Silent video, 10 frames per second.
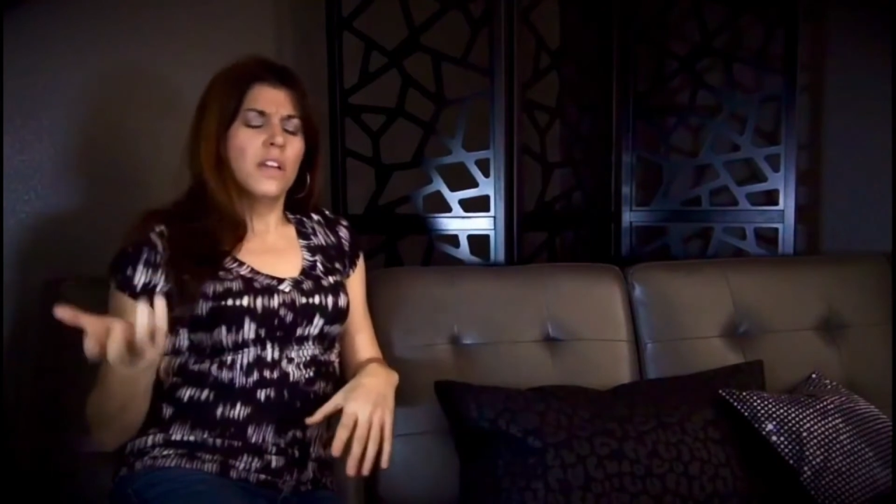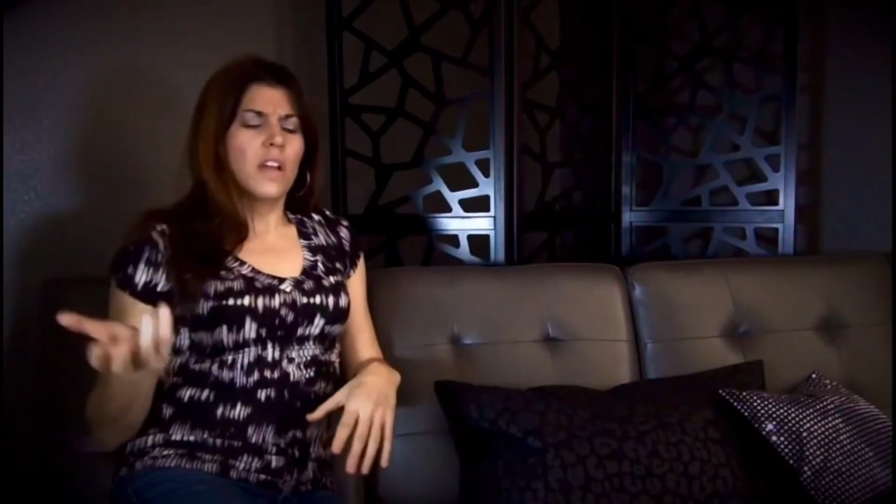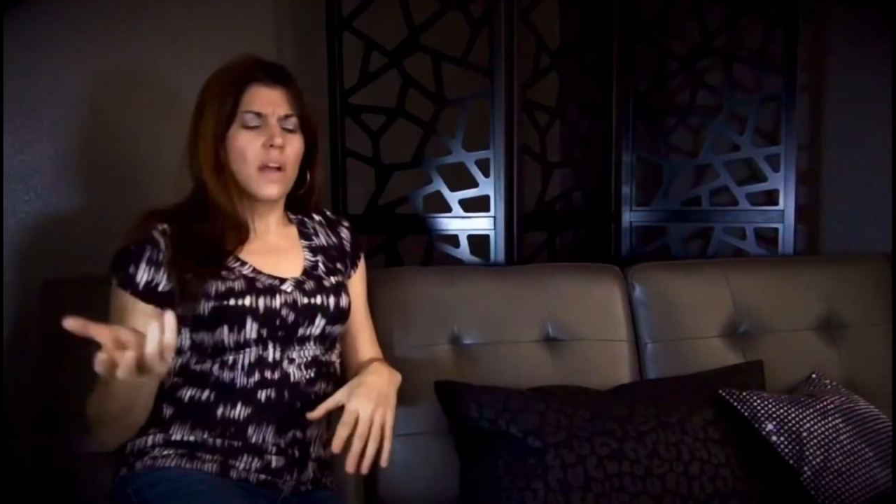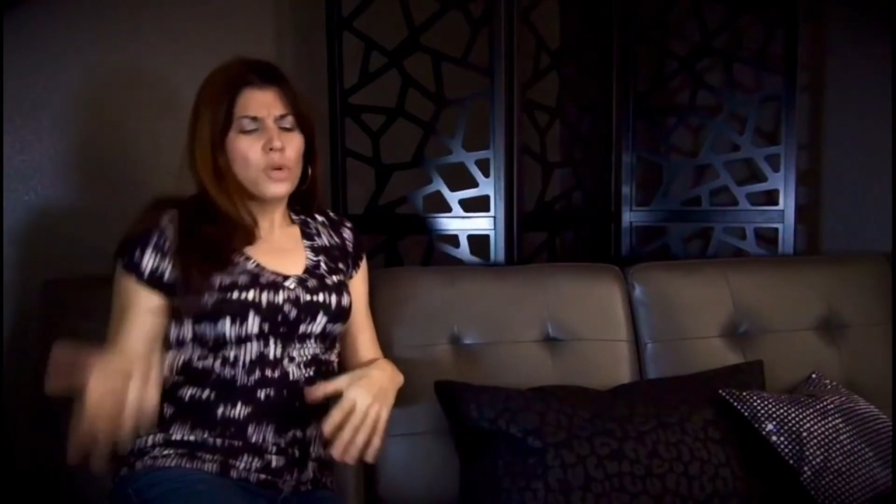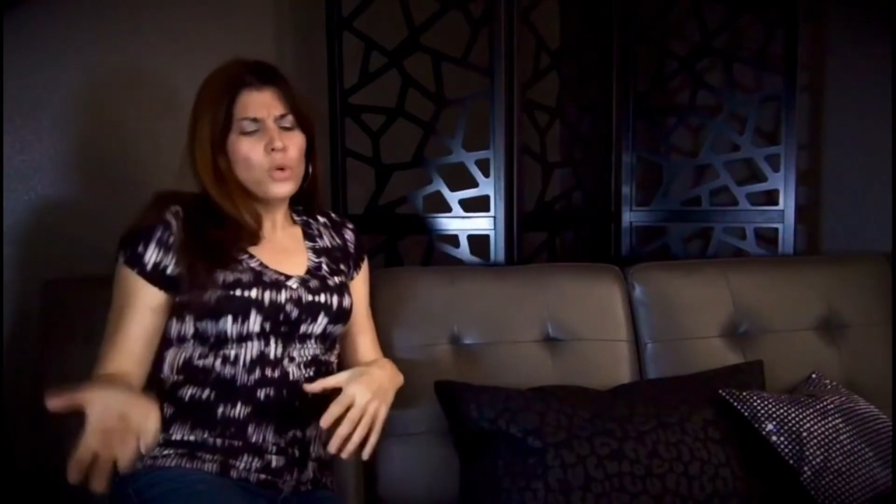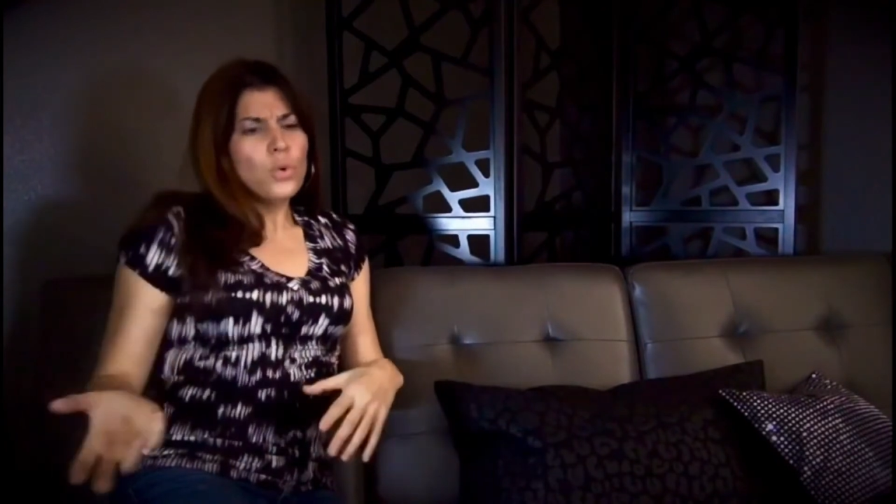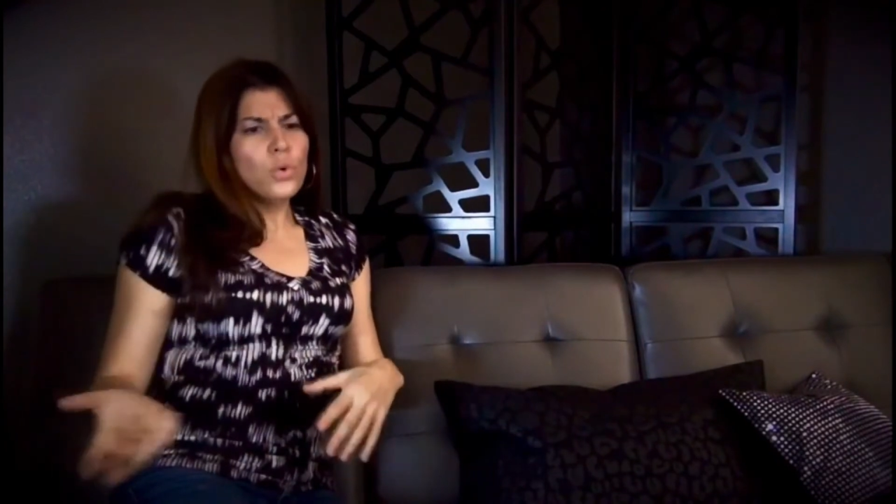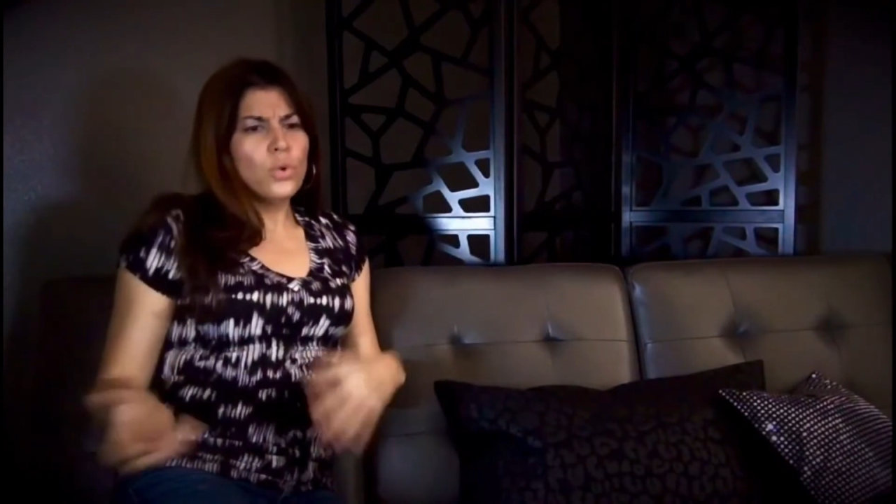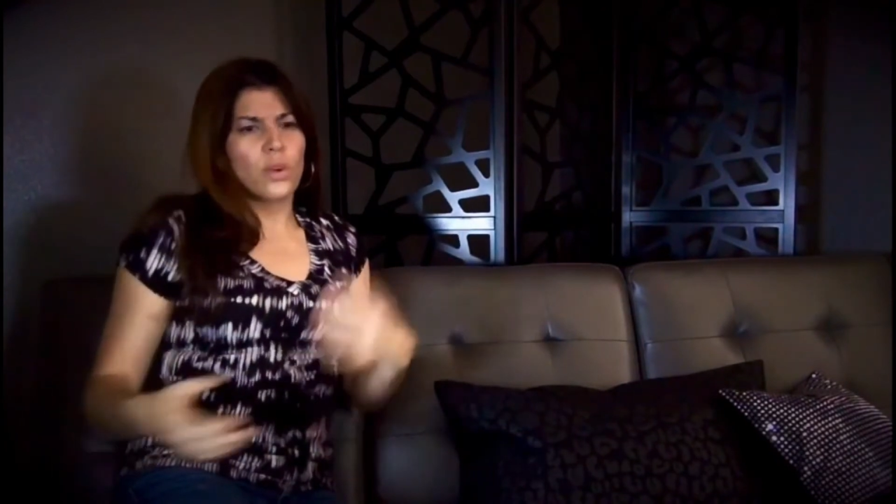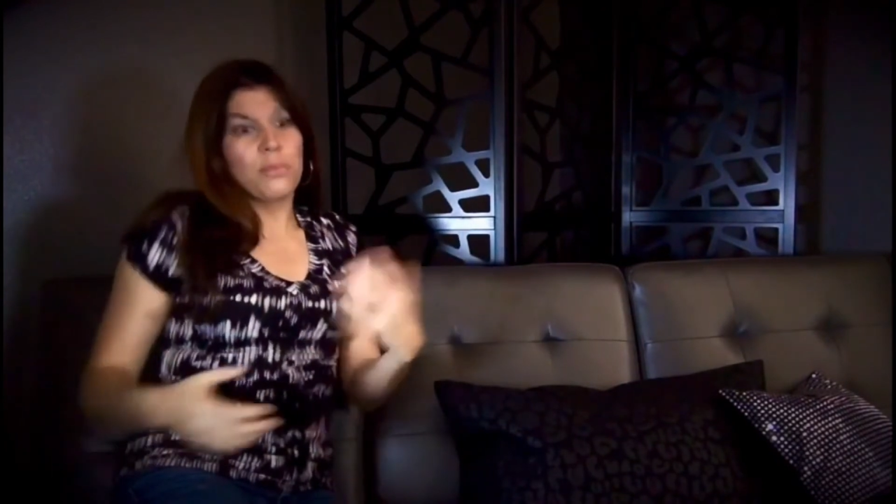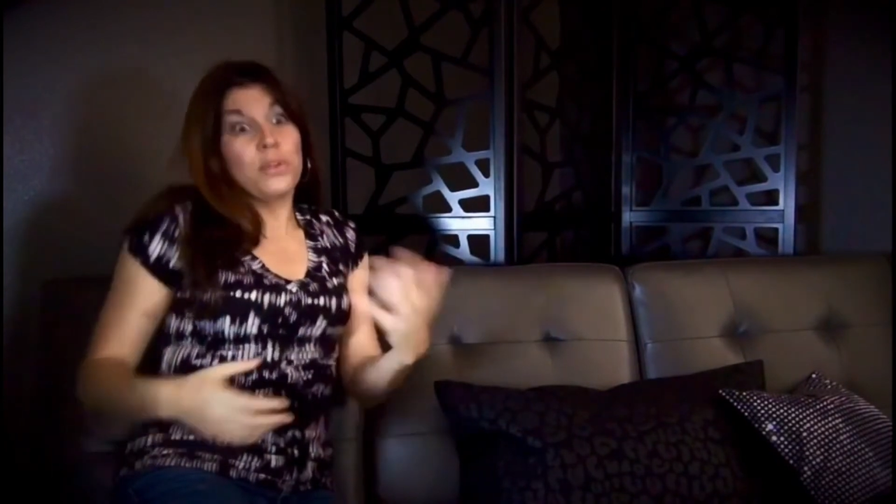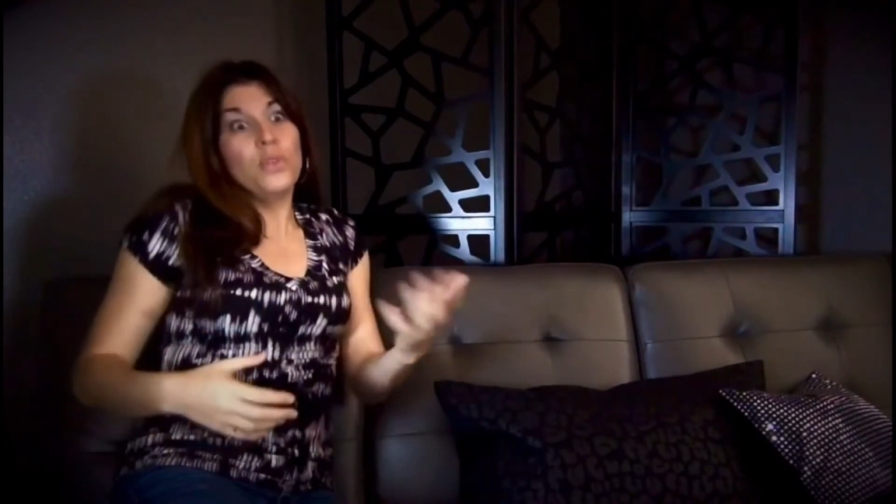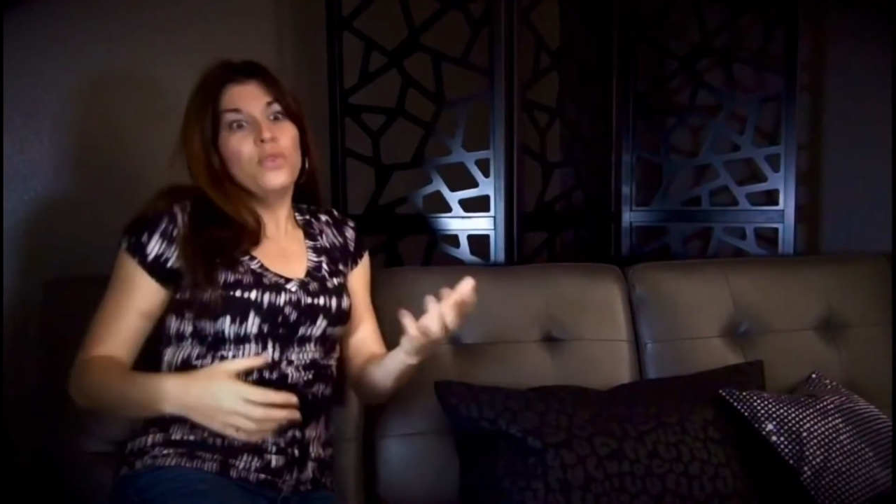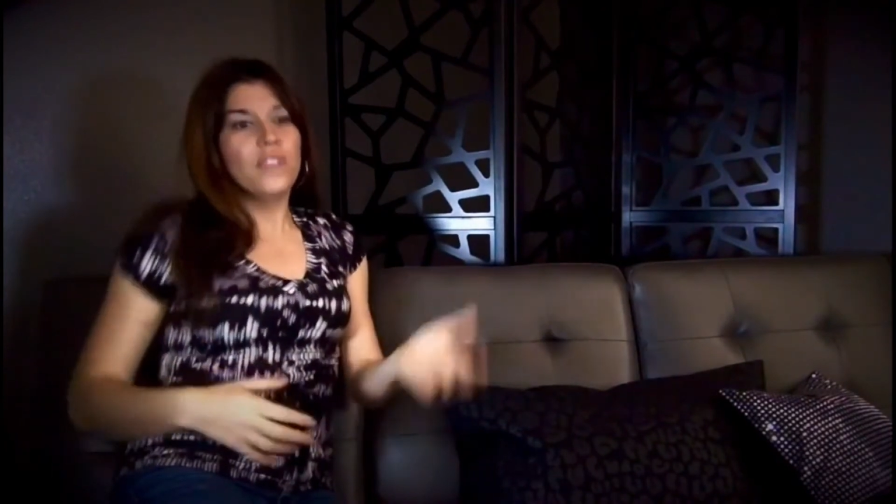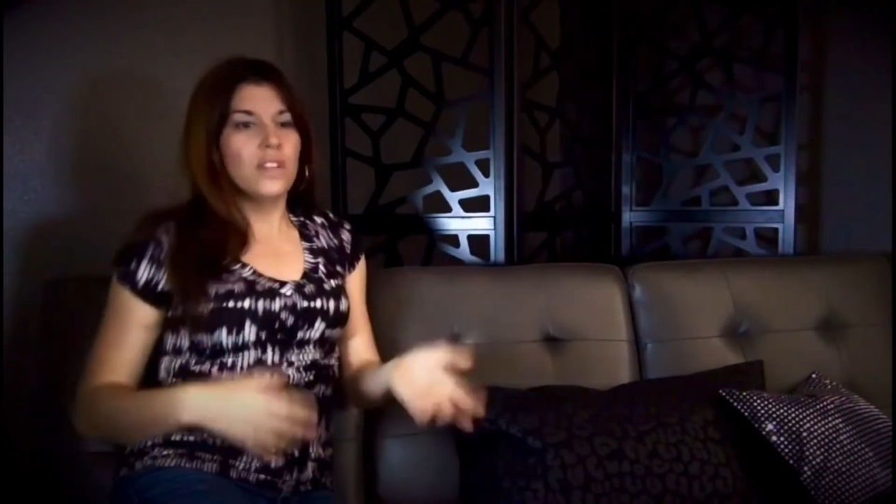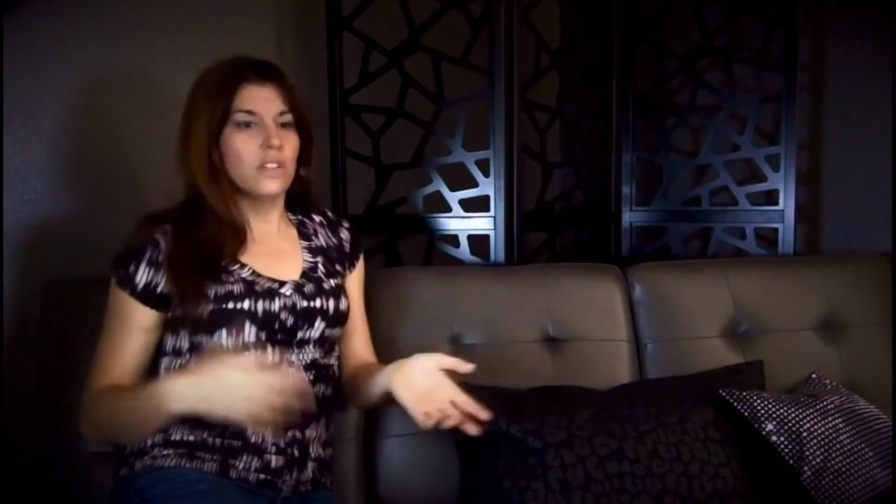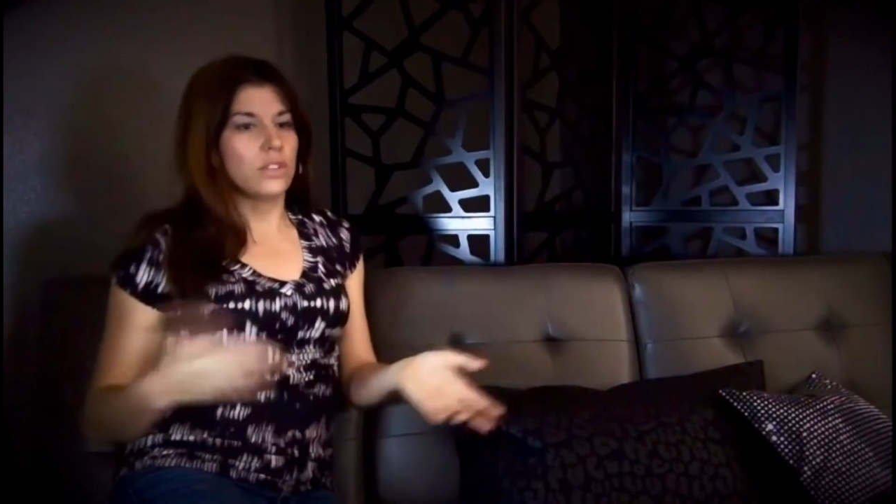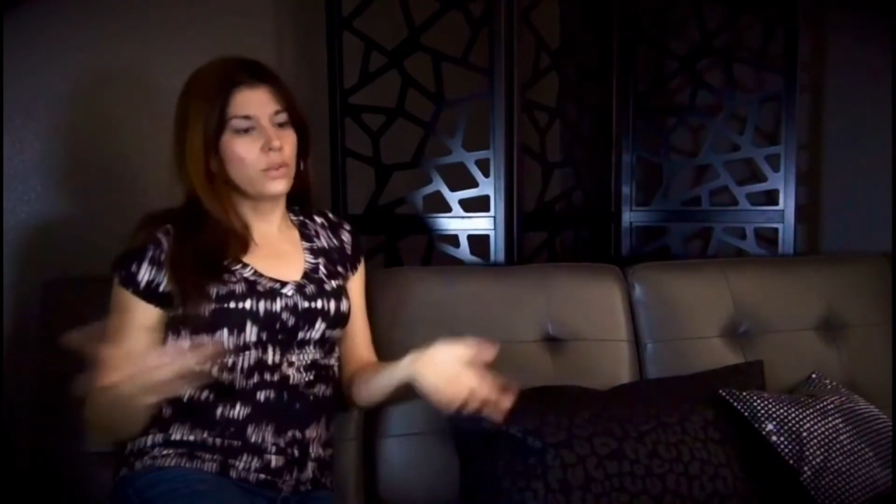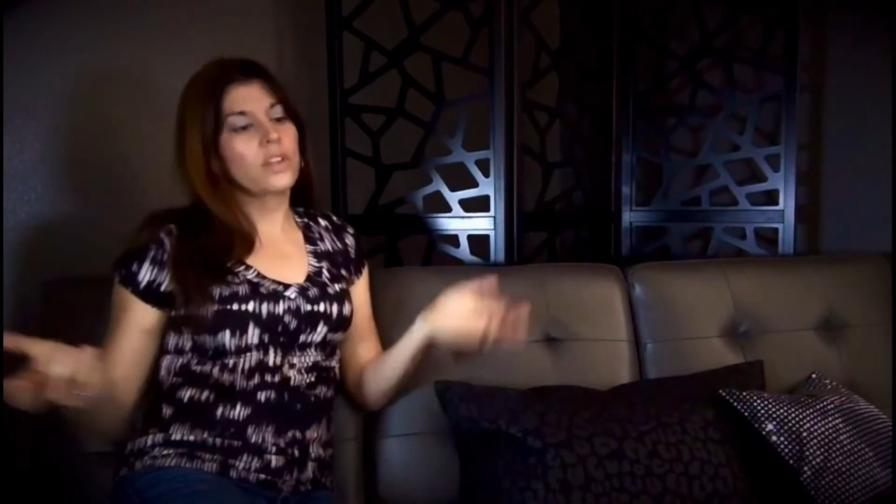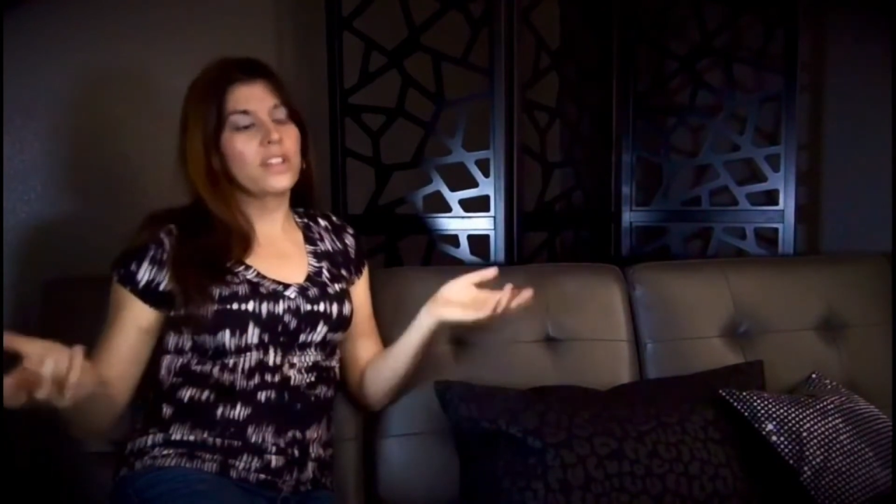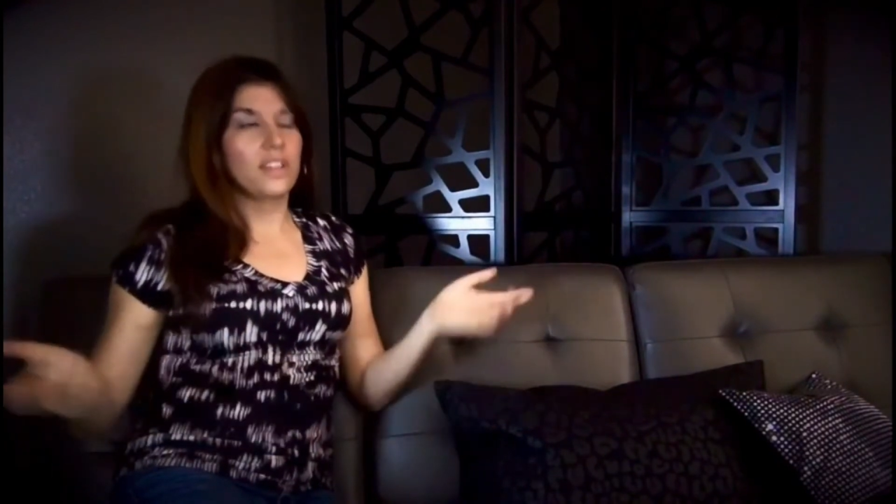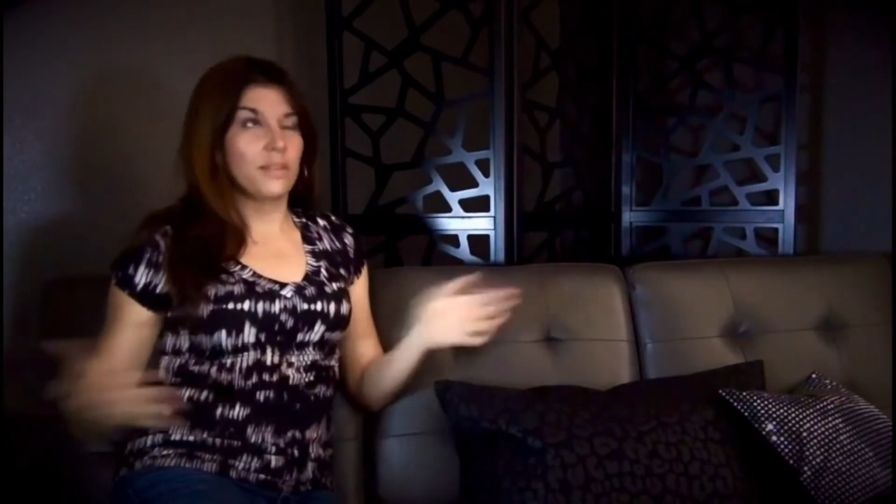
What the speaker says: I'm cool, or I'm goofy, or dorky,